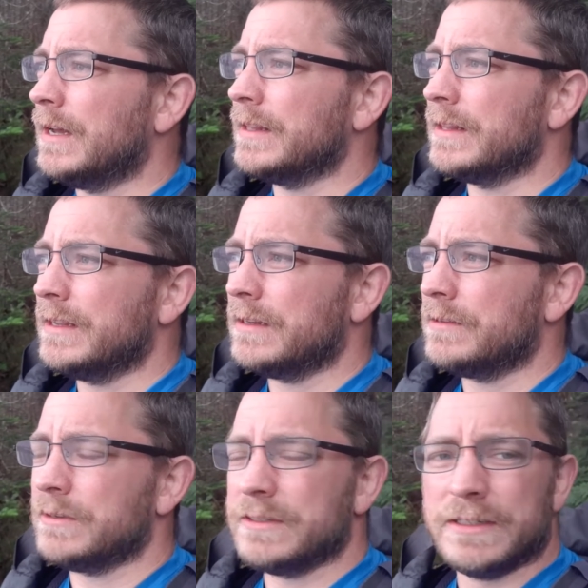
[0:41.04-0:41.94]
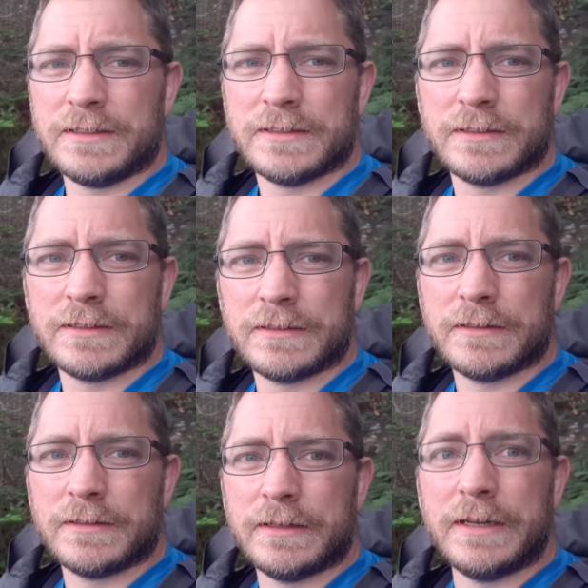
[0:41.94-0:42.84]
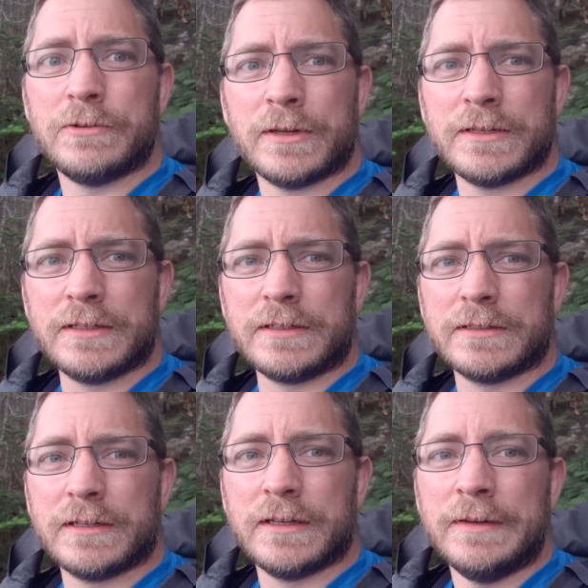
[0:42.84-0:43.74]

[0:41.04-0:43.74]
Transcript: I think, 26, day 26.